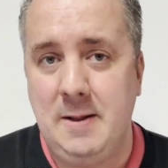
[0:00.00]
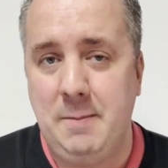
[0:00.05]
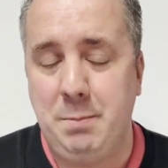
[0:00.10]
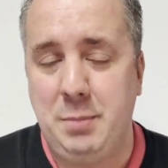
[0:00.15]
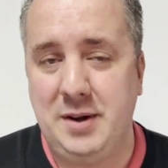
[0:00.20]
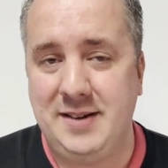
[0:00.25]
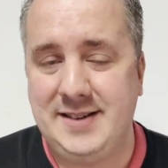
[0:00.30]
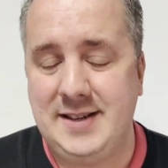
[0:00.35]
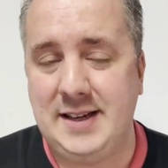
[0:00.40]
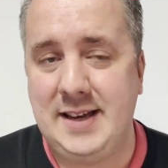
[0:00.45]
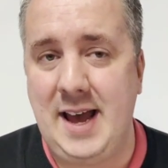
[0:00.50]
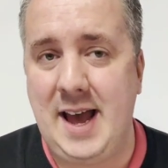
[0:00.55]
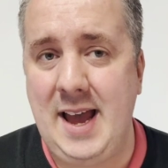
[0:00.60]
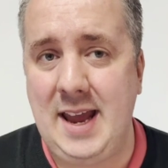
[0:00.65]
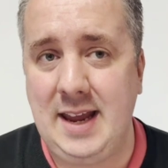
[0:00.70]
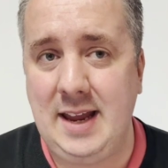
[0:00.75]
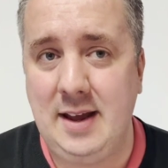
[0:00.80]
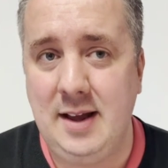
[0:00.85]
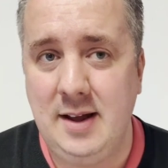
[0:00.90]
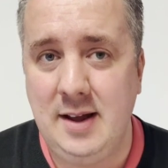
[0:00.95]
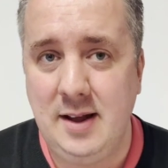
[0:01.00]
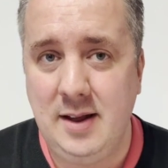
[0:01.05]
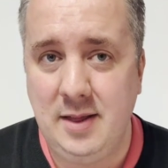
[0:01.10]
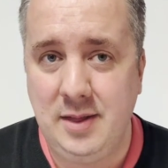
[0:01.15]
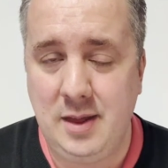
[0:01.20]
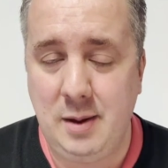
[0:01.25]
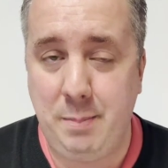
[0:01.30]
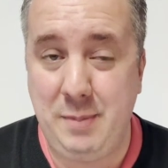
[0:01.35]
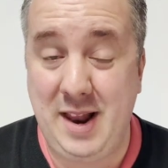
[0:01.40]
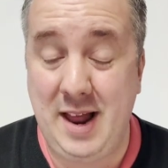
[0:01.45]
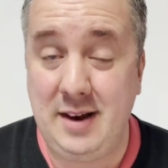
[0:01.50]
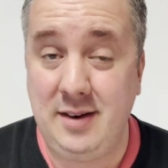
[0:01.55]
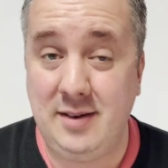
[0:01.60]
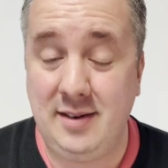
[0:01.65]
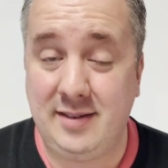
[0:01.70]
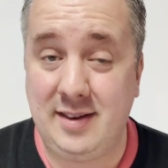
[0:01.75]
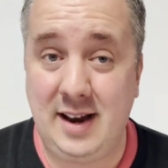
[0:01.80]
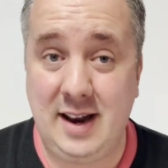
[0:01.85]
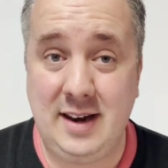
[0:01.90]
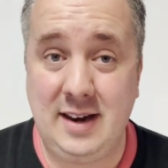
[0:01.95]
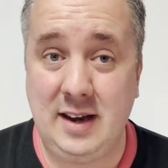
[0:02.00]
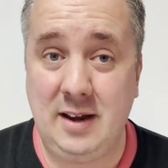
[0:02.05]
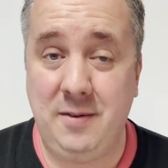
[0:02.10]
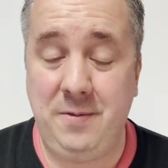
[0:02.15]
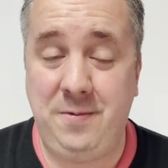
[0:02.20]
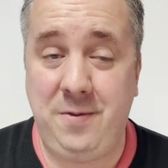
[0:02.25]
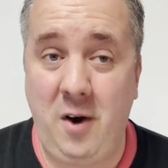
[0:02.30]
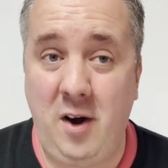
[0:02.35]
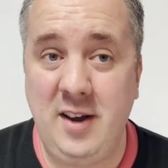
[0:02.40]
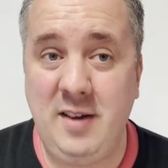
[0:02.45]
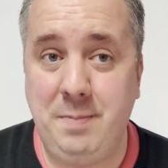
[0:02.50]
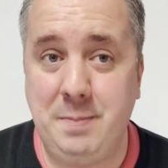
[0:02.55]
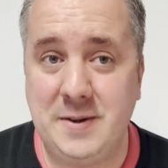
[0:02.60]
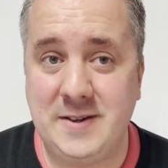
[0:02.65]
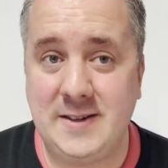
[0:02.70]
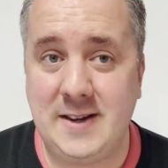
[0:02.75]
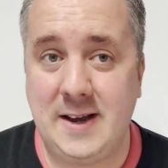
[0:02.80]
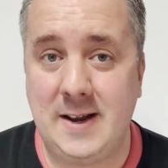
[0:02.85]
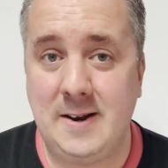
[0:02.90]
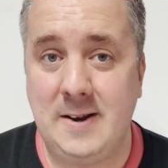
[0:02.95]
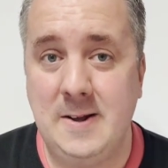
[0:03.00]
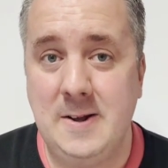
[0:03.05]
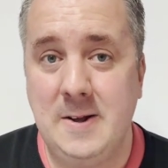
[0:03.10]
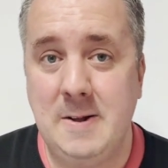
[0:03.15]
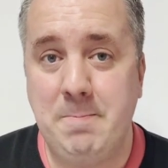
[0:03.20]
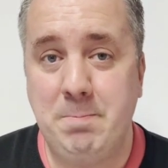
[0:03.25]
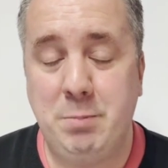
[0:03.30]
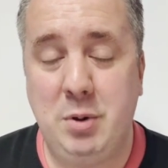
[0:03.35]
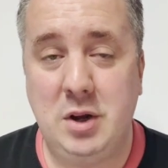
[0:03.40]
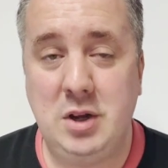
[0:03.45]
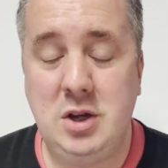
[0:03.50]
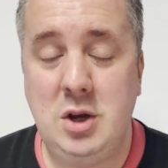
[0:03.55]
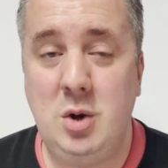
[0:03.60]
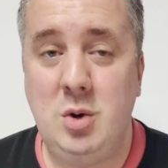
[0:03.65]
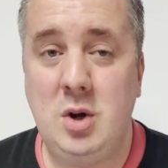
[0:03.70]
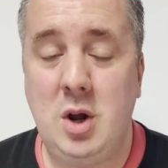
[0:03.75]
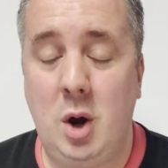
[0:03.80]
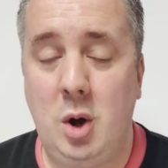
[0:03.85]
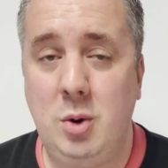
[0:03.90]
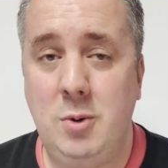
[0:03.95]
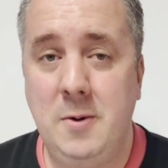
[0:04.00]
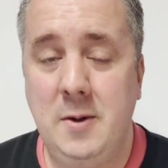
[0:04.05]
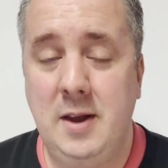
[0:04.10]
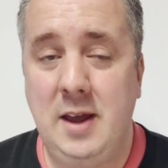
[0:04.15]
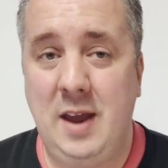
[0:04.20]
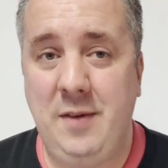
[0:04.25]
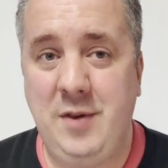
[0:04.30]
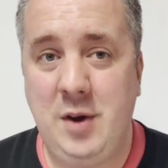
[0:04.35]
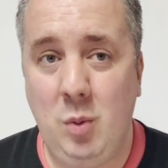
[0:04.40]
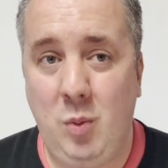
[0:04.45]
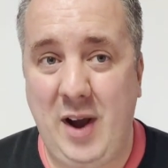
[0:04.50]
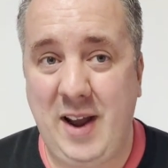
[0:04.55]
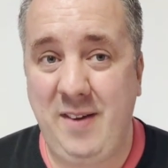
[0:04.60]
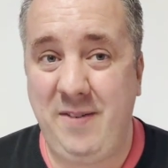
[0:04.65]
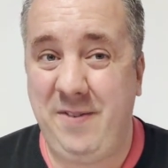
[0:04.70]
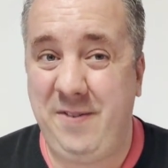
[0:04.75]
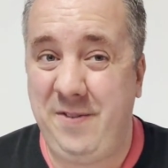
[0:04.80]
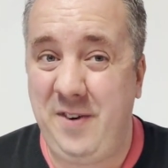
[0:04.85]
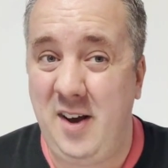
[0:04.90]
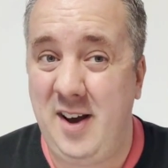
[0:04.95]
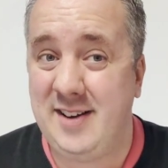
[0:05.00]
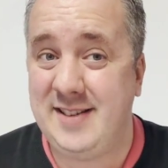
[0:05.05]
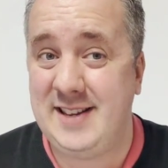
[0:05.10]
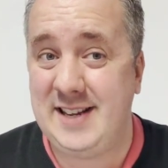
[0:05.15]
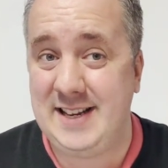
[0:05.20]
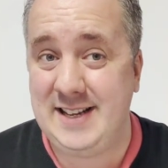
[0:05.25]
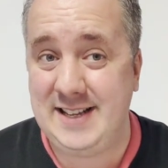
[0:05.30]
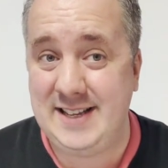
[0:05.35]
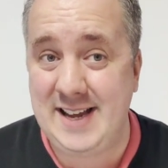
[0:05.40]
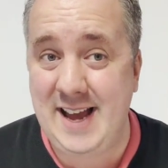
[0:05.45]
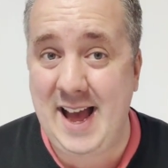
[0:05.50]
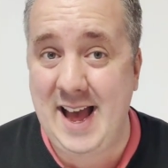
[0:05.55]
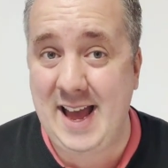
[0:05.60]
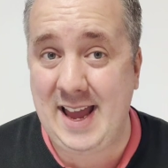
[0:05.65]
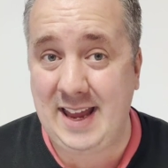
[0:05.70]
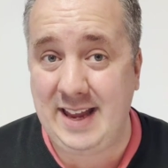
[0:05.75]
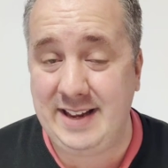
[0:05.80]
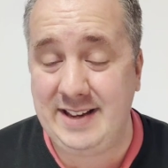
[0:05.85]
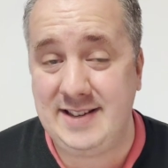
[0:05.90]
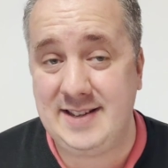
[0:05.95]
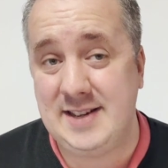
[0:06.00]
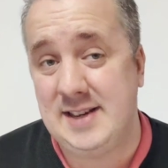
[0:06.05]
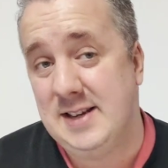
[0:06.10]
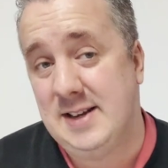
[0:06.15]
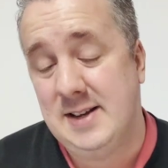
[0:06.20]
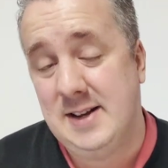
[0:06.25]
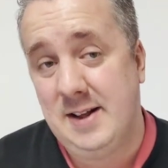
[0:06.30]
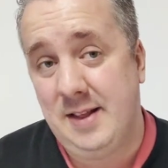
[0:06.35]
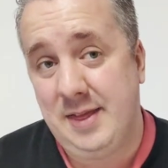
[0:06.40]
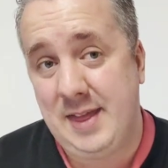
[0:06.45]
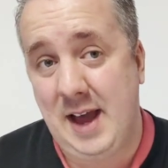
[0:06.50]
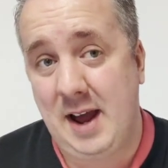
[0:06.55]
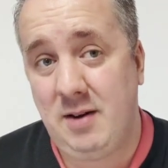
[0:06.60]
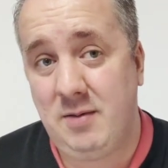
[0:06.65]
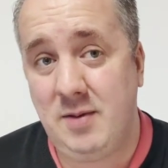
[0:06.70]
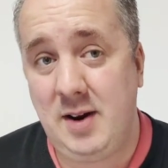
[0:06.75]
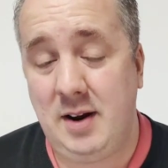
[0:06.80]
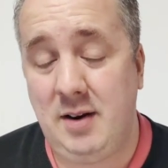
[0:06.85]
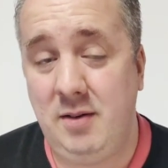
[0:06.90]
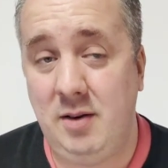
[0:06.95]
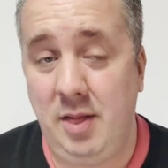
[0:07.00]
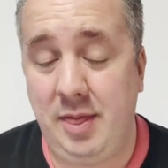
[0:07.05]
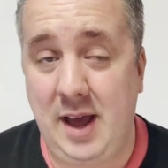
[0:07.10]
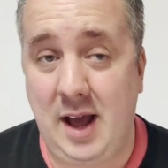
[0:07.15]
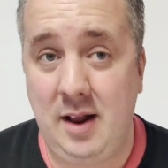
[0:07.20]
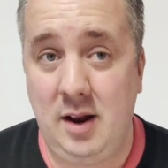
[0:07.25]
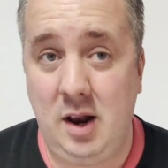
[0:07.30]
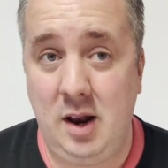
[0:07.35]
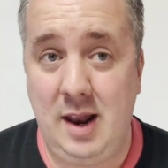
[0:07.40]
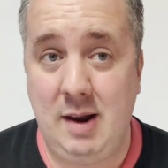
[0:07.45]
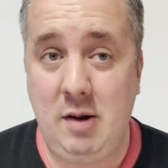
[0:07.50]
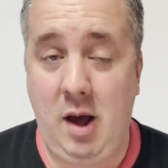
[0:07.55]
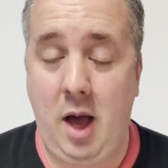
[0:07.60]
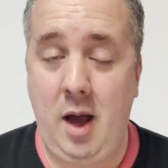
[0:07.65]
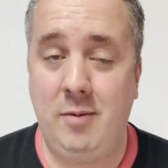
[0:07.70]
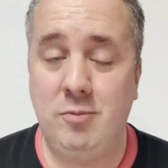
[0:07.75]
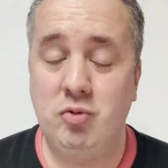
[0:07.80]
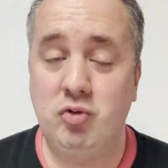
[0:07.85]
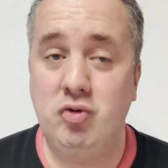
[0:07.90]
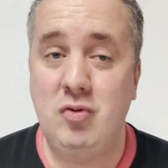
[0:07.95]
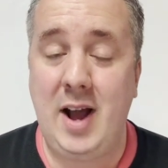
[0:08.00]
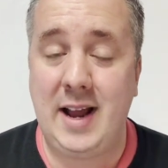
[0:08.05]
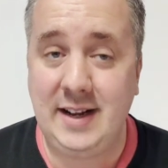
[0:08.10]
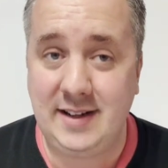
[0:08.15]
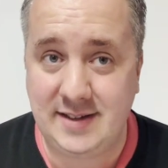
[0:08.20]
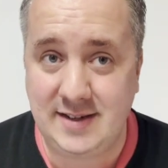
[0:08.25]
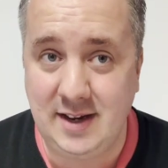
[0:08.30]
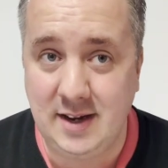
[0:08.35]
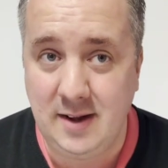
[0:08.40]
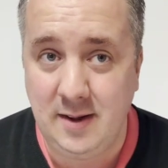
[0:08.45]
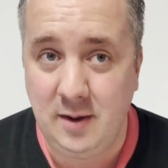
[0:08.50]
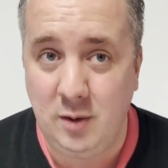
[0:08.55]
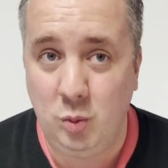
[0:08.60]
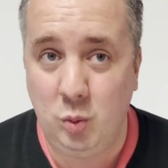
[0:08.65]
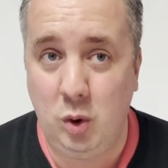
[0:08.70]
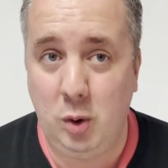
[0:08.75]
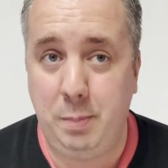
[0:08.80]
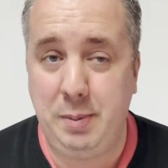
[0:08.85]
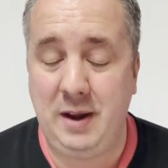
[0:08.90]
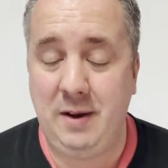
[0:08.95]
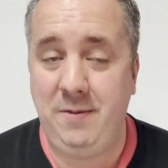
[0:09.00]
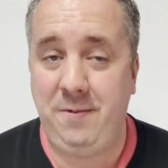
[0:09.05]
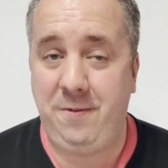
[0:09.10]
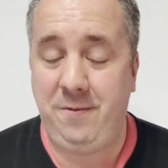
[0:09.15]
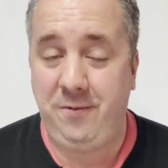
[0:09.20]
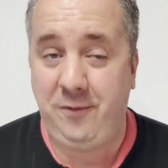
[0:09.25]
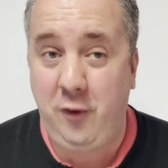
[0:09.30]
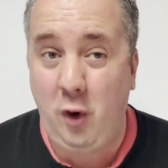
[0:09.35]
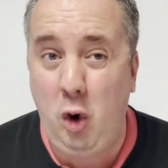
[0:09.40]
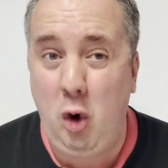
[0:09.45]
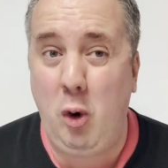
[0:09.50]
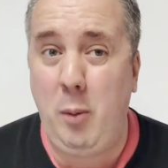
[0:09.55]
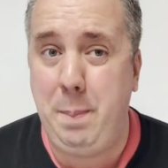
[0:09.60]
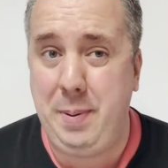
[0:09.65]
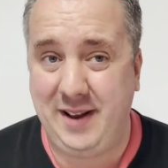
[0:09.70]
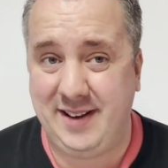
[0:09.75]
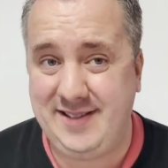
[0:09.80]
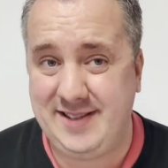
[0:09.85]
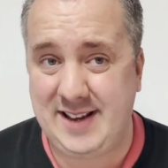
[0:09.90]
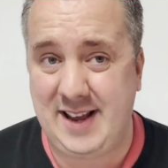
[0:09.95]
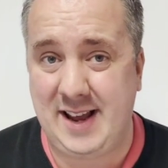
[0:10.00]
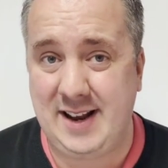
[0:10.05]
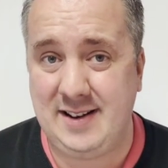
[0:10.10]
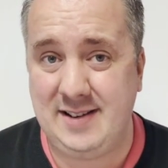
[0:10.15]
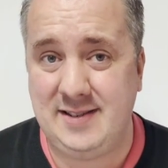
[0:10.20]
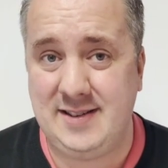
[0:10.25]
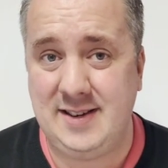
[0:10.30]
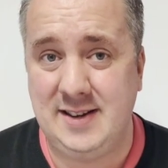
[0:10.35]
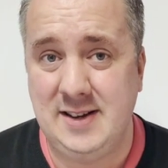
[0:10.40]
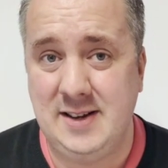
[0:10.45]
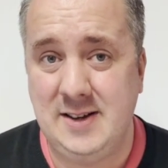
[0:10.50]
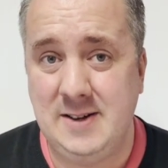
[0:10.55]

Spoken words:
But today, the lenders are lending at 5%. But you know, if you wait 30 days, that rent, that rate will be 4%.